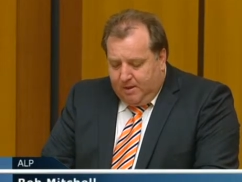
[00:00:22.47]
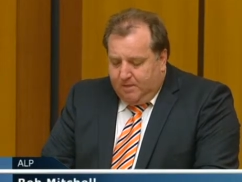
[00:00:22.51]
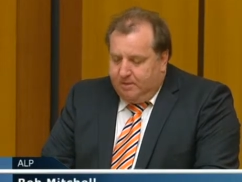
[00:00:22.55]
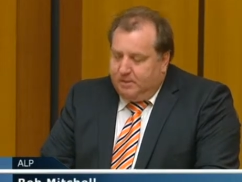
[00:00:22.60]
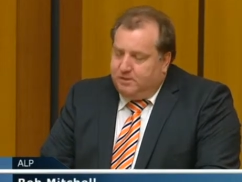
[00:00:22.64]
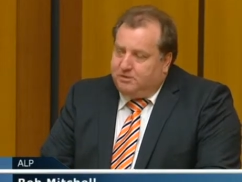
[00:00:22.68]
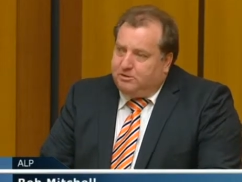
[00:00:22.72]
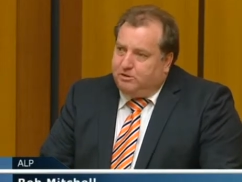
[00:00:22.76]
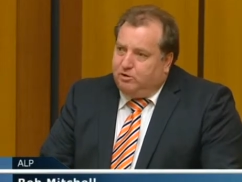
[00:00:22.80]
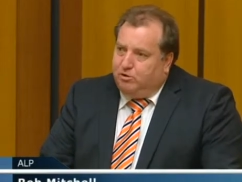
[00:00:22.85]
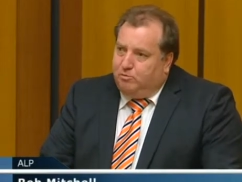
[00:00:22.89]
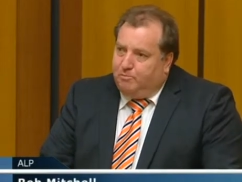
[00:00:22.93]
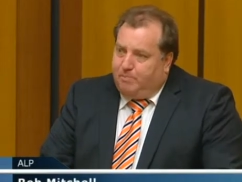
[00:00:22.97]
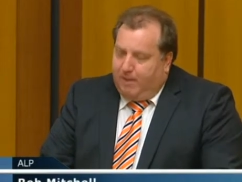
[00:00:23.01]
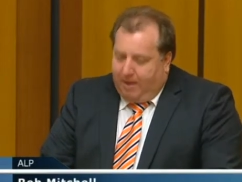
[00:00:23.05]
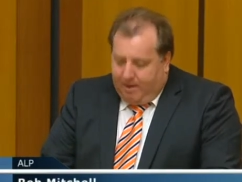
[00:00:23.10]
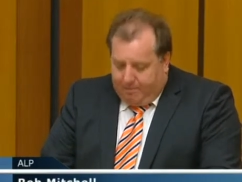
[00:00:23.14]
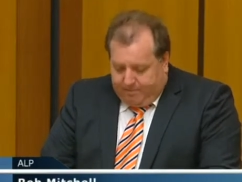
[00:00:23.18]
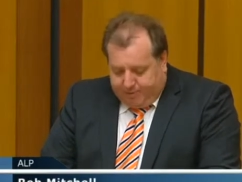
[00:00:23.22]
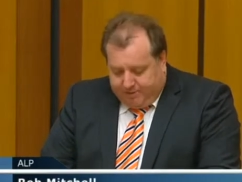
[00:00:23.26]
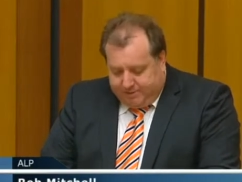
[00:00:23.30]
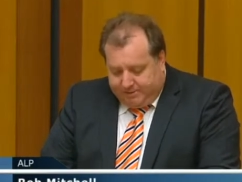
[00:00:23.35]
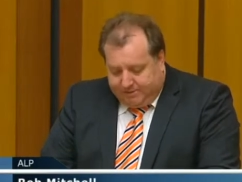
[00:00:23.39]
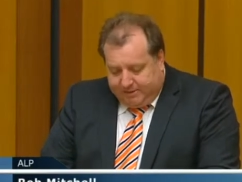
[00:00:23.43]
This little
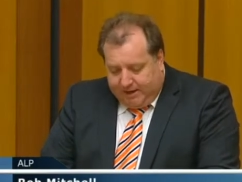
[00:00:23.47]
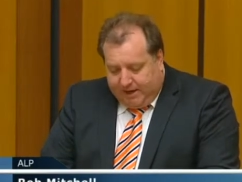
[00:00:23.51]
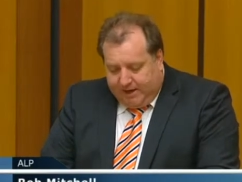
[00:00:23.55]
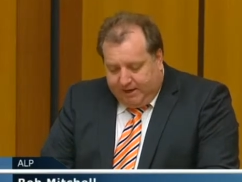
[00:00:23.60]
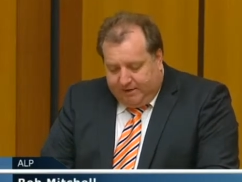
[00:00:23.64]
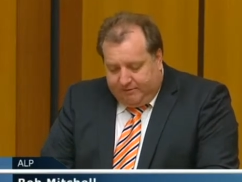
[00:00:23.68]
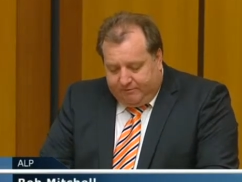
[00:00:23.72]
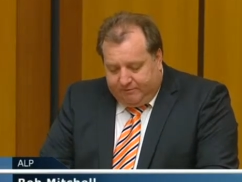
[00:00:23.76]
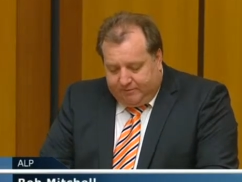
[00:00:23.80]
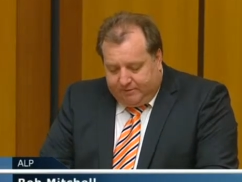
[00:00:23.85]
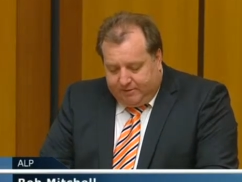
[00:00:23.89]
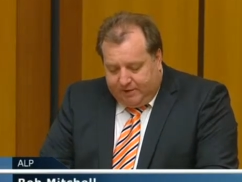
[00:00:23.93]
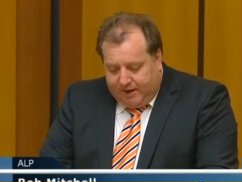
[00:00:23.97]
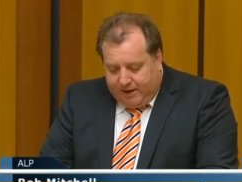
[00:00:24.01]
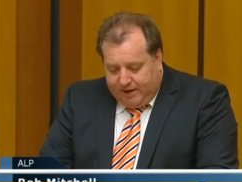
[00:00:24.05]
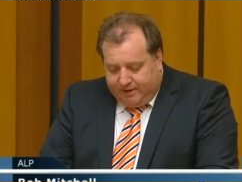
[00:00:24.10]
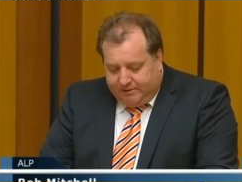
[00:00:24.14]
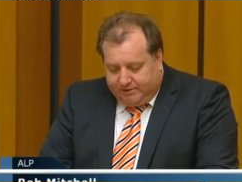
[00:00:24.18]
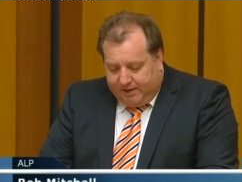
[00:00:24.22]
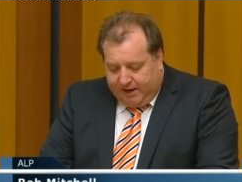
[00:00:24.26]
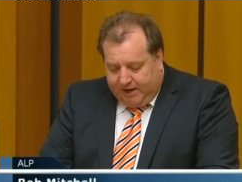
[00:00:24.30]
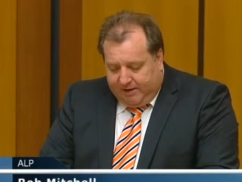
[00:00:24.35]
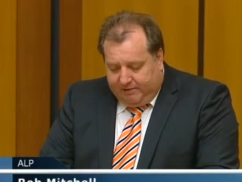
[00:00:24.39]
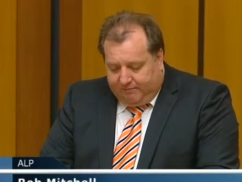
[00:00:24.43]
pump has saved
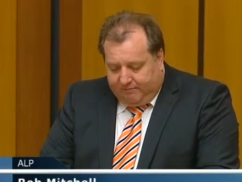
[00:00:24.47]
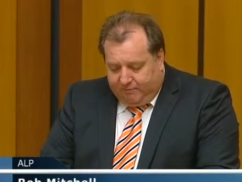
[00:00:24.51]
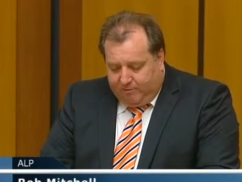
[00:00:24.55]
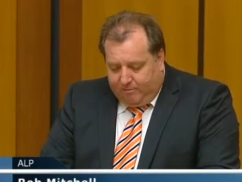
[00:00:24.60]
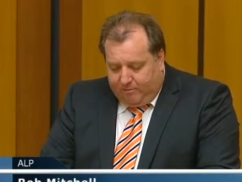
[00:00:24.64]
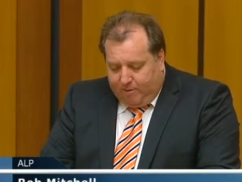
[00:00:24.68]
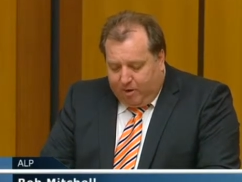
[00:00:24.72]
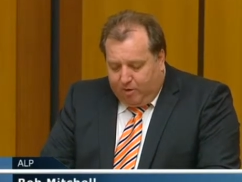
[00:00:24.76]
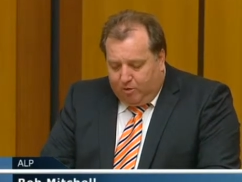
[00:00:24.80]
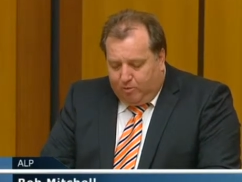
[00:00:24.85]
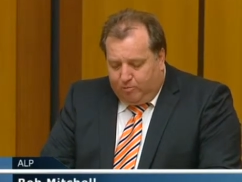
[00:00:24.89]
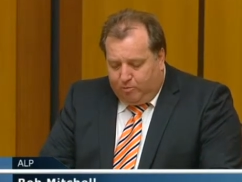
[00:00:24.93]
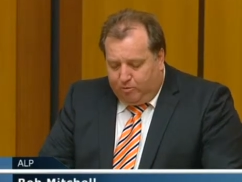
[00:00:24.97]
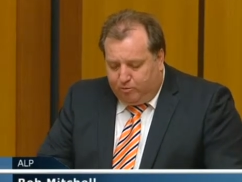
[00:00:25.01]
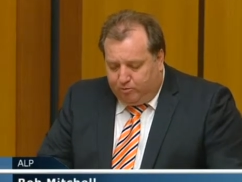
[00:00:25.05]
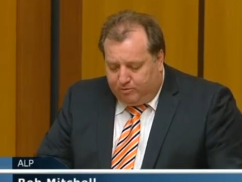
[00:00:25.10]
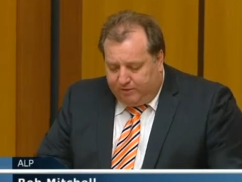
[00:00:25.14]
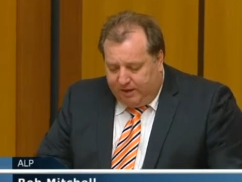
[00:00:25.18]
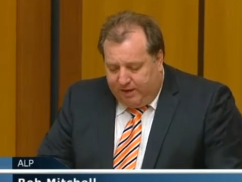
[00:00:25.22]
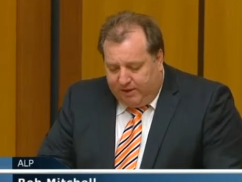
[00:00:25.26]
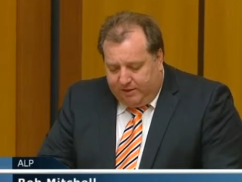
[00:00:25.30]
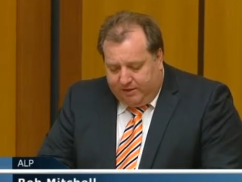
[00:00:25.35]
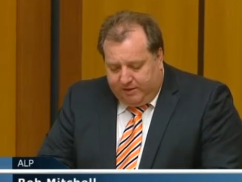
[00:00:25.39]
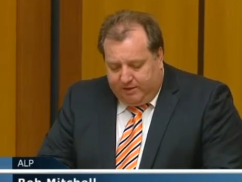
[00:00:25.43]
Tayte from multiple
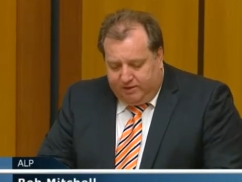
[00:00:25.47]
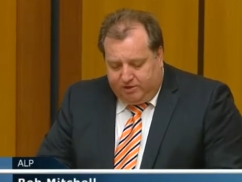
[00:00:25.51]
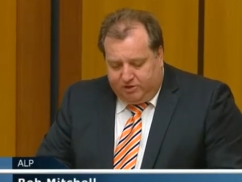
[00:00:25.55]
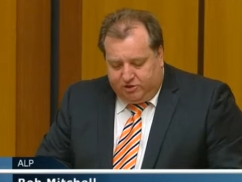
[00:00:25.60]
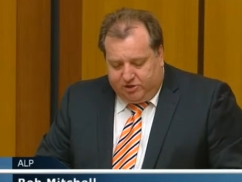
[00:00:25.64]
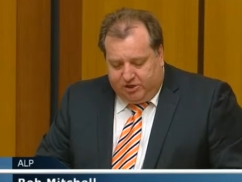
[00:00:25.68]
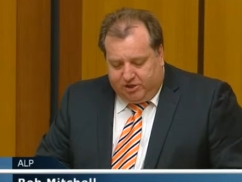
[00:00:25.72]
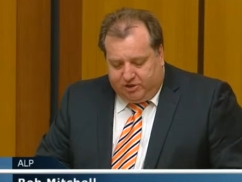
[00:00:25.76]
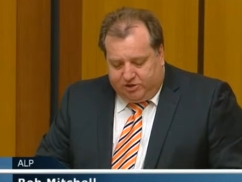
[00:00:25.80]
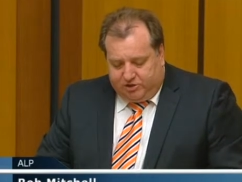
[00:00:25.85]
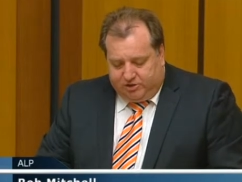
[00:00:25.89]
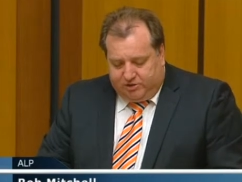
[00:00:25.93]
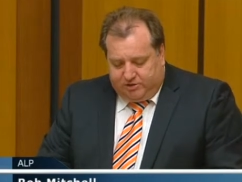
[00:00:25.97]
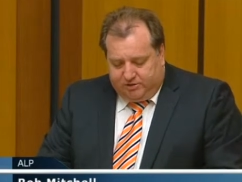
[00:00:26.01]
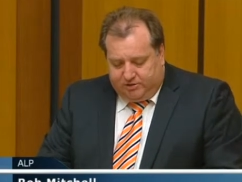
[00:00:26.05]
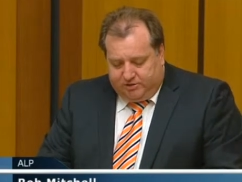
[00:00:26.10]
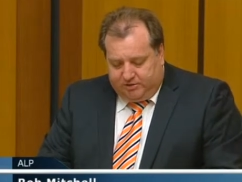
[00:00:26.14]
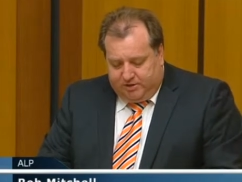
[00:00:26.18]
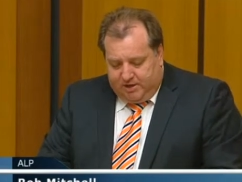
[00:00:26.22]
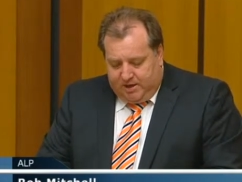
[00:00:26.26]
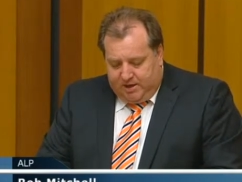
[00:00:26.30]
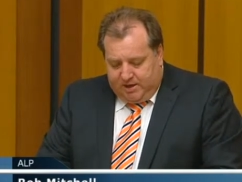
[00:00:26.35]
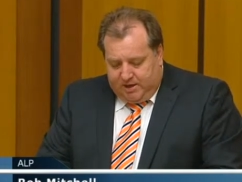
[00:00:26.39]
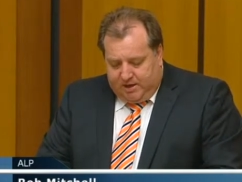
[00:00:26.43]
daily injections,